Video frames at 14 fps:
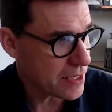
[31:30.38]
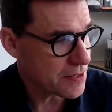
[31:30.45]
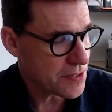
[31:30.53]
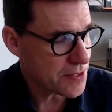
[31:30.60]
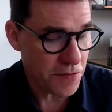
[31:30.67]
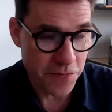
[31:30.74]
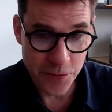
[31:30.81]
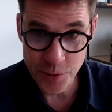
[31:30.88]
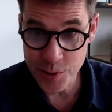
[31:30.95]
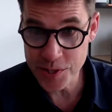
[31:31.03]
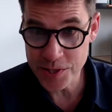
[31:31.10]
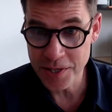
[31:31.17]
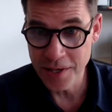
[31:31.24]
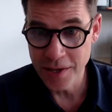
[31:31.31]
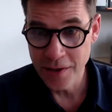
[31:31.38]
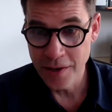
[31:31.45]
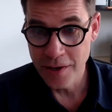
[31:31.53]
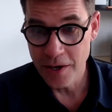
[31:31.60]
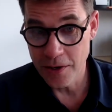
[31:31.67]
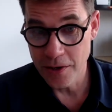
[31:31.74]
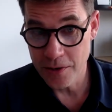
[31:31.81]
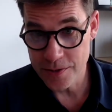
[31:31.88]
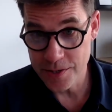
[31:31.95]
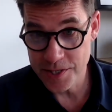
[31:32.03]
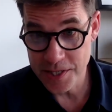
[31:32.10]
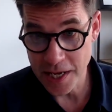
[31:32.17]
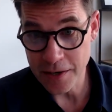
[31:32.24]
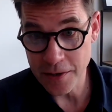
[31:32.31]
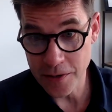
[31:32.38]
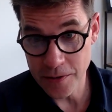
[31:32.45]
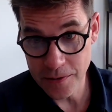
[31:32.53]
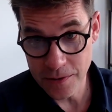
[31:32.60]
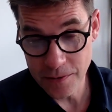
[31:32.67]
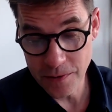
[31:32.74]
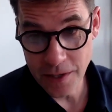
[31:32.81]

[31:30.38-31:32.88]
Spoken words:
is. The first art center